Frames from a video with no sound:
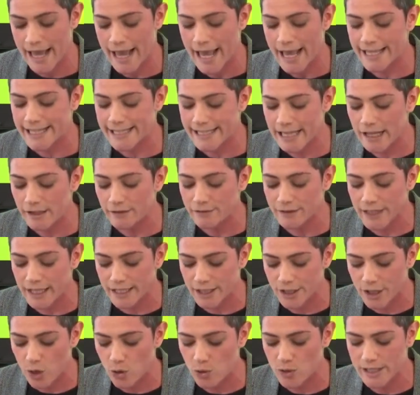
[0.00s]
A self that
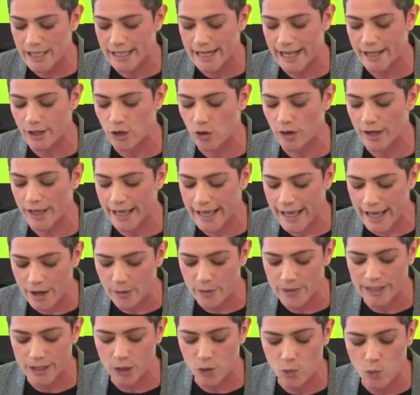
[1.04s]
knows that I don't
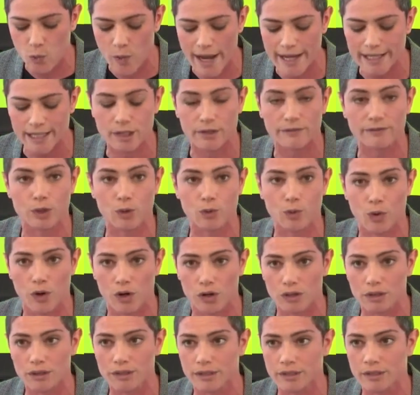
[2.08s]
carry the weight of the
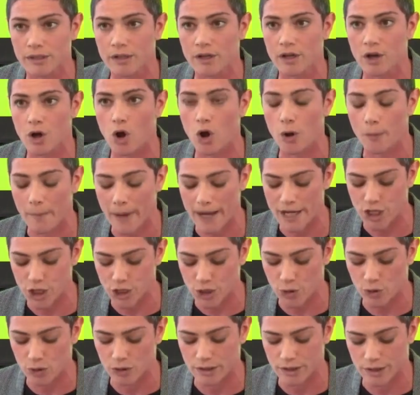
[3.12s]
world on my
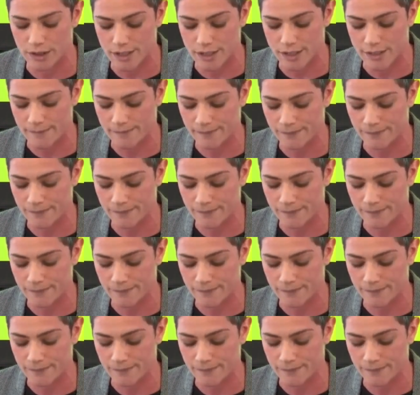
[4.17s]
shoulders.